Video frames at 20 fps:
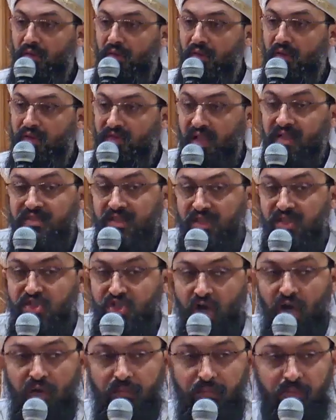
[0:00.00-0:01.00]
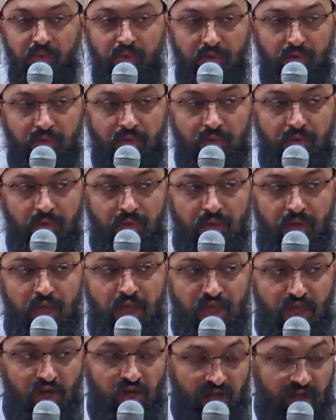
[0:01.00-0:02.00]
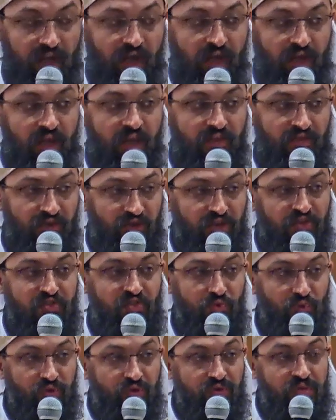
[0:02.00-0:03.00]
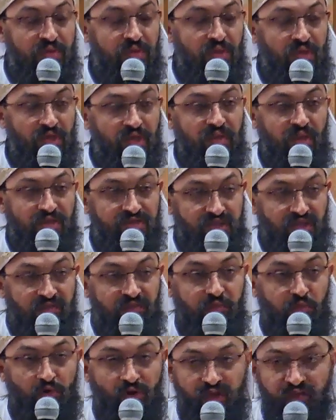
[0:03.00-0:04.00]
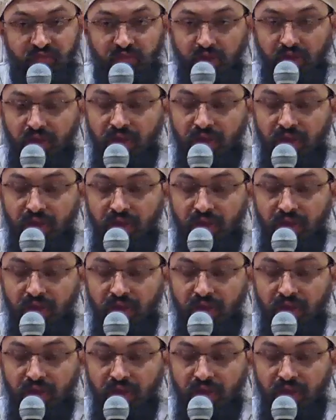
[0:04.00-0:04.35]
that's his job. He does it for living.